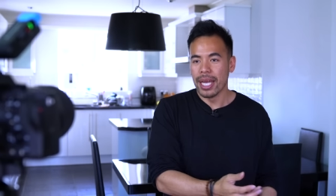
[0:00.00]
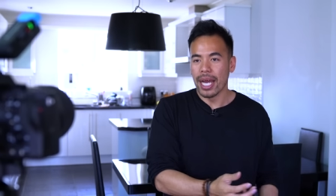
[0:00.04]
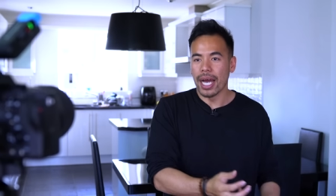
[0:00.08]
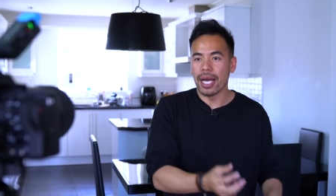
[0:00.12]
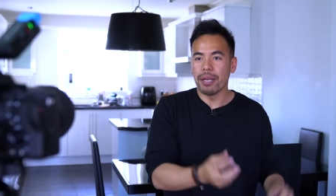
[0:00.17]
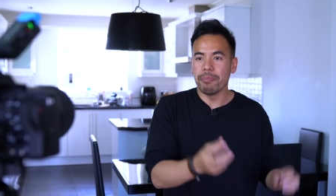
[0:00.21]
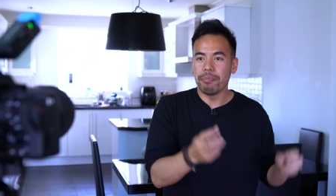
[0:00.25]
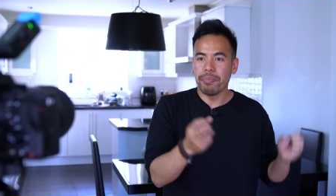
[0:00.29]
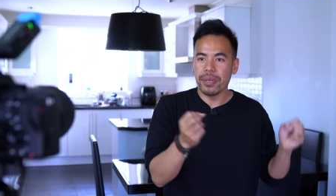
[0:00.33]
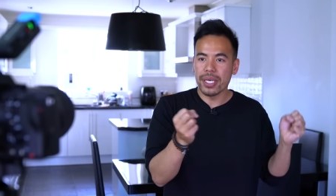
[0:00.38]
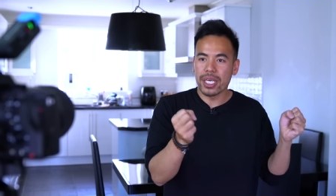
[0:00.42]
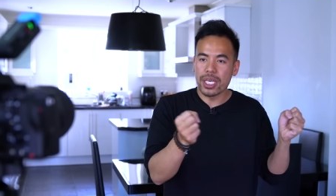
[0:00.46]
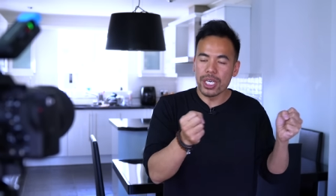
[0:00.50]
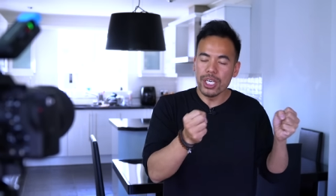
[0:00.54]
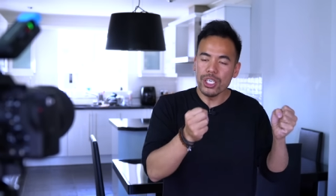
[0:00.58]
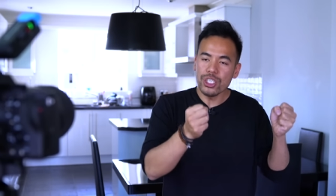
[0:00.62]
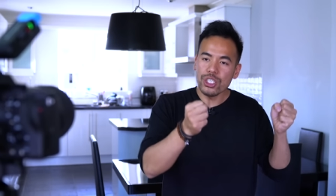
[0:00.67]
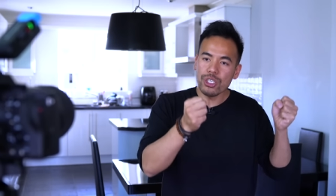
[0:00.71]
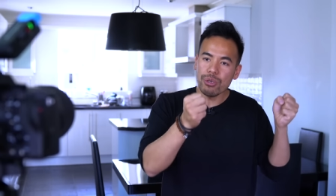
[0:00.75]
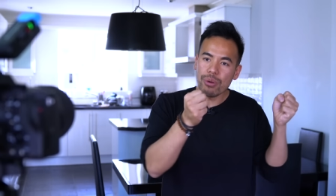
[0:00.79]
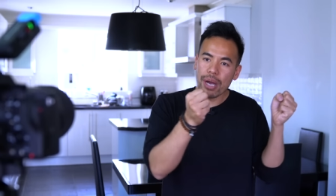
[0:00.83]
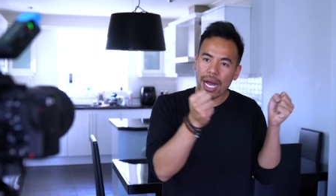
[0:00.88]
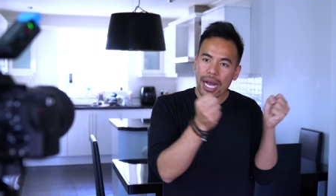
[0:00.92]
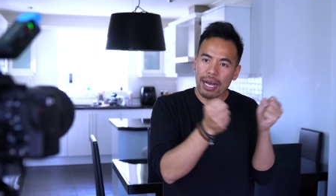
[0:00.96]
and
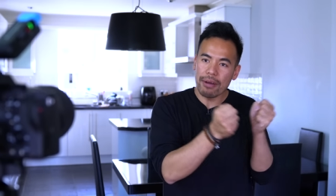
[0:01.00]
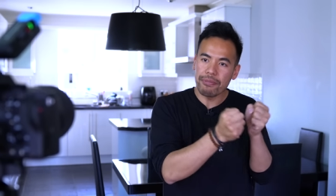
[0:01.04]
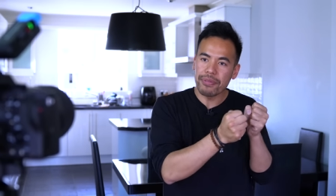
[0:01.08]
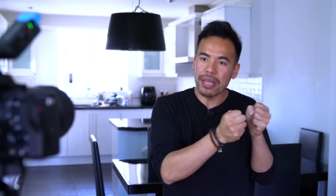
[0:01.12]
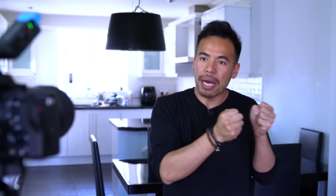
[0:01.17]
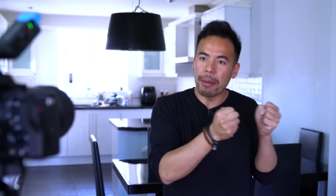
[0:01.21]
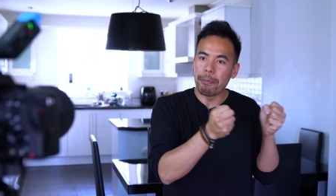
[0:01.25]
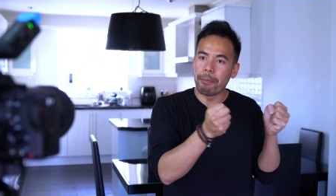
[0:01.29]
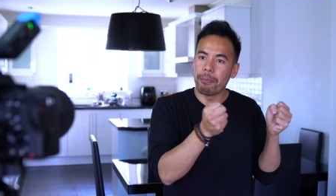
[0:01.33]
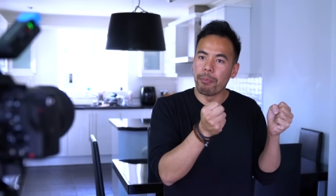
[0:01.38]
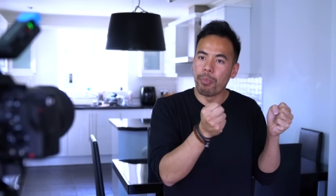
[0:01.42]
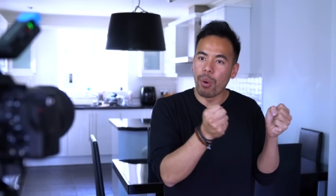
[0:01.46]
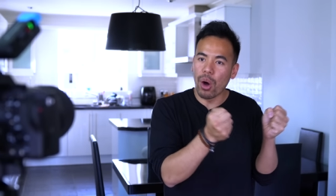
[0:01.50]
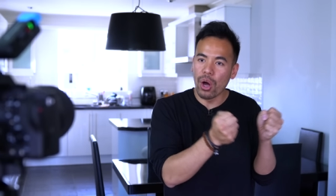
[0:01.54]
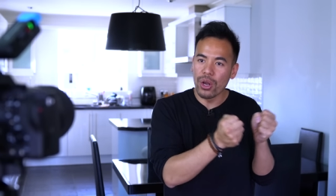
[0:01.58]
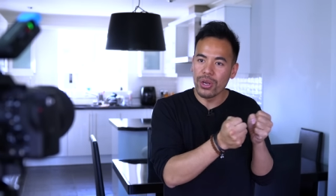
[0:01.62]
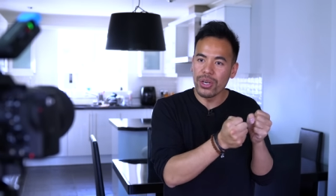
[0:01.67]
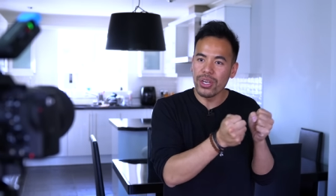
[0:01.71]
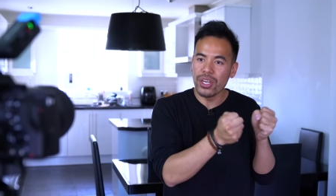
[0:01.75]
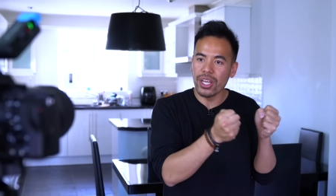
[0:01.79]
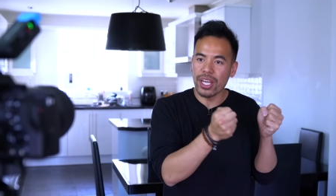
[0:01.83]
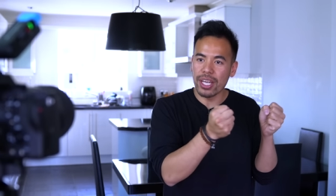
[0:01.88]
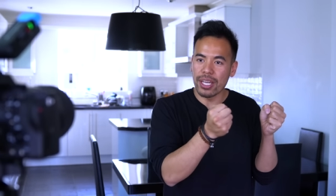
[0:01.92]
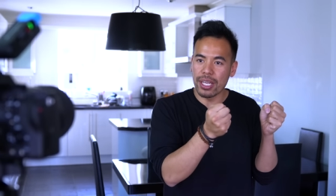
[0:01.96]
because you have that
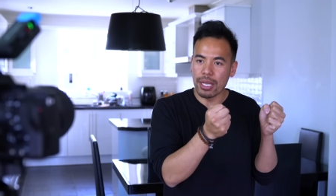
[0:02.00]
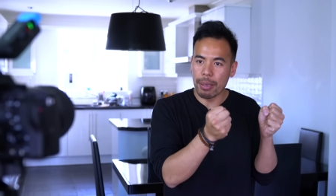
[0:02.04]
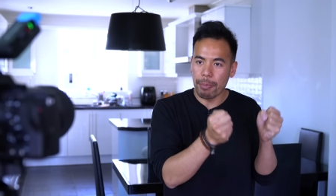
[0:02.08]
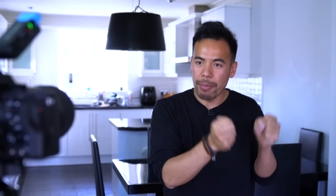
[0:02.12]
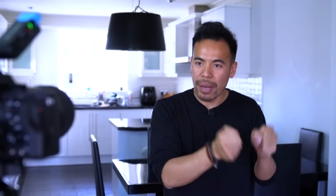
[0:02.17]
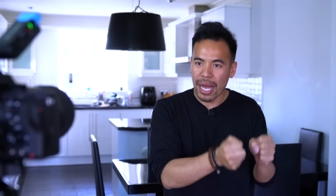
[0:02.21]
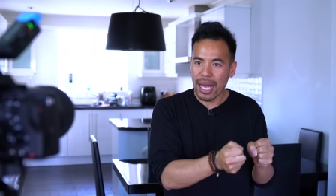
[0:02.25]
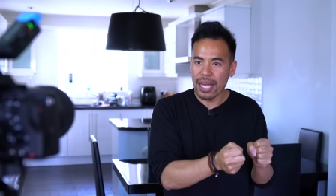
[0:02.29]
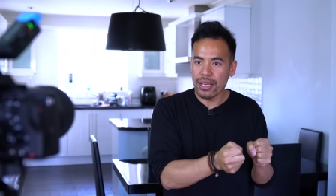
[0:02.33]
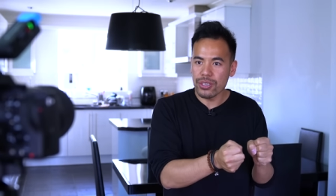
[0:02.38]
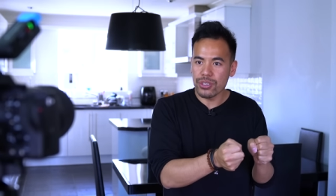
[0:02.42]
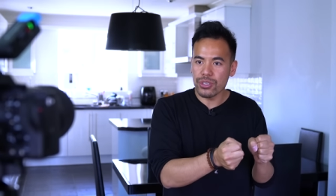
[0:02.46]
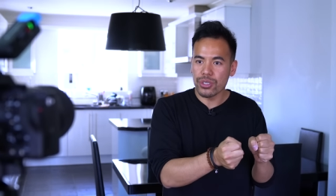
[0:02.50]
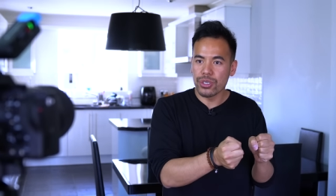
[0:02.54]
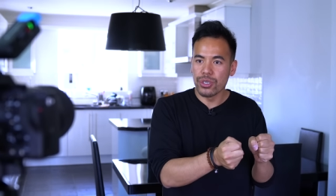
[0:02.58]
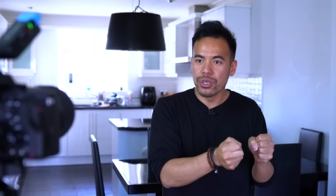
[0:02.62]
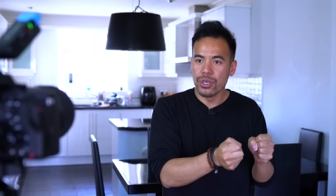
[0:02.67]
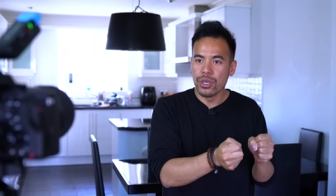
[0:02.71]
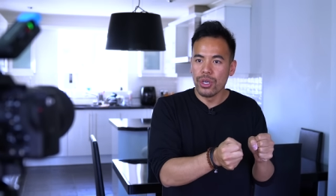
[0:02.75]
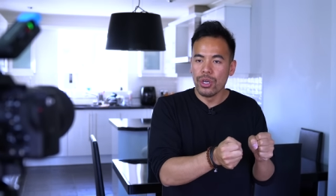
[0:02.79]
bond in the past,